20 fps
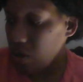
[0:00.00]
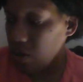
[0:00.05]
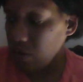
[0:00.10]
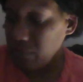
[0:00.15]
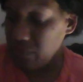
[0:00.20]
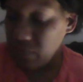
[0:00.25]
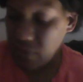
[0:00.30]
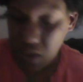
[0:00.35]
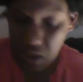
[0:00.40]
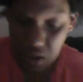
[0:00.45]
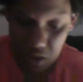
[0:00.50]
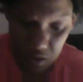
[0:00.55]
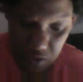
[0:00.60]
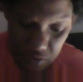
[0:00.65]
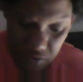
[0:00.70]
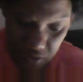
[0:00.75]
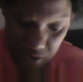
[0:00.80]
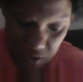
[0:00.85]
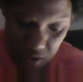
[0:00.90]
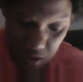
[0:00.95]
of
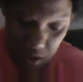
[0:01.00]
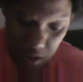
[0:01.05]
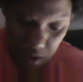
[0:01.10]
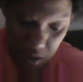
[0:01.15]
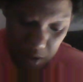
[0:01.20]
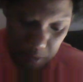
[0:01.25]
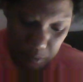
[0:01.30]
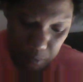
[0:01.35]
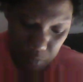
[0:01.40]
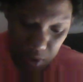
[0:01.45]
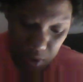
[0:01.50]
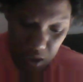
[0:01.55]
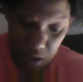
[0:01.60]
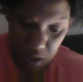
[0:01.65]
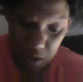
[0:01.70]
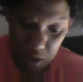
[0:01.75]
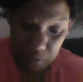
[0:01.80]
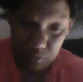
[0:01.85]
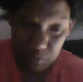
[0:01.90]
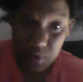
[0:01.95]
these, but
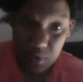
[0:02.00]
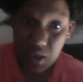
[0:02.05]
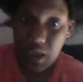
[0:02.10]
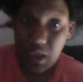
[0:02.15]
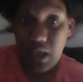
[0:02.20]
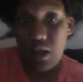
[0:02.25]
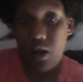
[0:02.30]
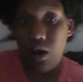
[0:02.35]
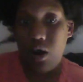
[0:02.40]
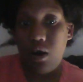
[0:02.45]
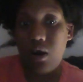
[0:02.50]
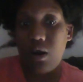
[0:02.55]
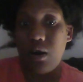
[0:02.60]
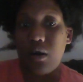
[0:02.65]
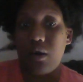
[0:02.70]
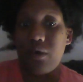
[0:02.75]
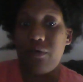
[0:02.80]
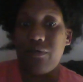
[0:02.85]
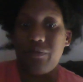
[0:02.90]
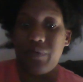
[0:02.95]
they
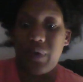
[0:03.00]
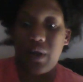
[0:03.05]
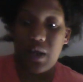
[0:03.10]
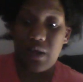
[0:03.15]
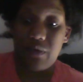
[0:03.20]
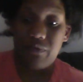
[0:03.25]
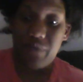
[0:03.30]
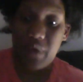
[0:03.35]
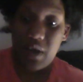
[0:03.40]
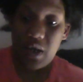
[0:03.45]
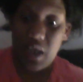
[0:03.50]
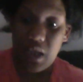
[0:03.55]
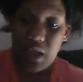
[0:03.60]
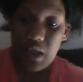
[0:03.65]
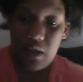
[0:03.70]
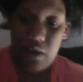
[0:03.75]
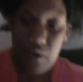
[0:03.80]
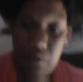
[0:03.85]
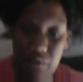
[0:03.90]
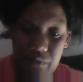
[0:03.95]
are
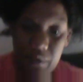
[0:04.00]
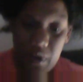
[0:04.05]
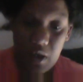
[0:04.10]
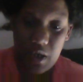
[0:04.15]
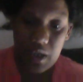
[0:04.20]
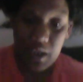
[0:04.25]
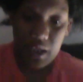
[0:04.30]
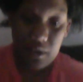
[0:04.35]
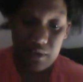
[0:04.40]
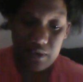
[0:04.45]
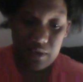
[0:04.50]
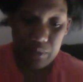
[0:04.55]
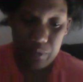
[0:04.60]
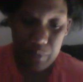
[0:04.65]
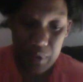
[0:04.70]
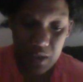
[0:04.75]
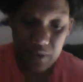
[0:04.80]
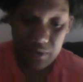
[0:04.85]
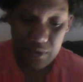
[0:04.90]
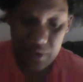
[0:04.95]
very
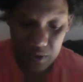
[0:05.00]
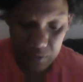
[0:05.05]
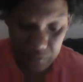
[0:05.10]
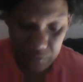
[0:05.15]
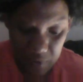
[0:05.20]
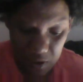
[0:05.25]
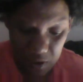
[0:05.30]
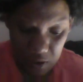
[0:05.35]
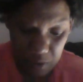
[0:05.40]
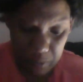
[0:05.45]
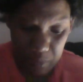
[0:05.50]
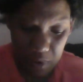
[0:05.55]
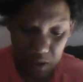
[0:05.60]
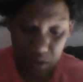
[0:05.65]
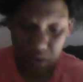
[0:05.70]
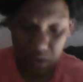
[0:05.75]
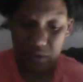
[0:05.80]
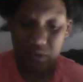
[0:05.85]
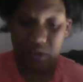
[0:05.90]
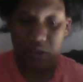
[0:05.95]
expensive. They're
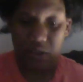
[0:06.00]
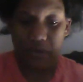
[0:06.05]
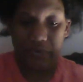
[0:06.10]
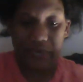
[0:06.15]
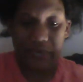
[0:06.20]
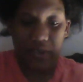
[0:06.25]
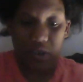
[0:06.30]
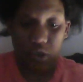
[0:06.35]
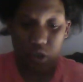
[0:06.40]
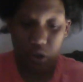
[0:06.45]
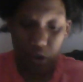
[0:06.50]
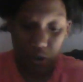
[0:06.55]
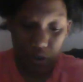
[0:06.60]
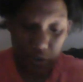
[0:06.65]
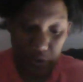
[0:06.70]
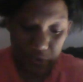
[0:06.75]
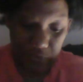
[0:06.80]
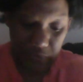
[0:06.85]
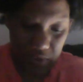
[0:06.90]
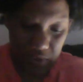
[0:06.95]
about
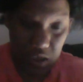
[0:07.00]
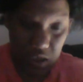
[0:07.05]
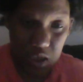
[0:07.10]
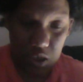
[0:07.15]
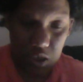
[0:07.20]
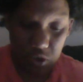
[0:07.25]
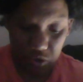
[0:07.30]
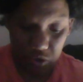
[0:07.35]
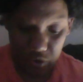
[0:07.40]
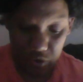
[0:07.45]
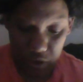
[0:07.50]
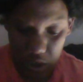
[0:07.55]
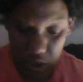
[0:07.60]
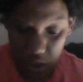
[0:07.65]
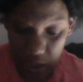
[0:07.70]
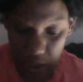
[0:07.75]
$1,000 each,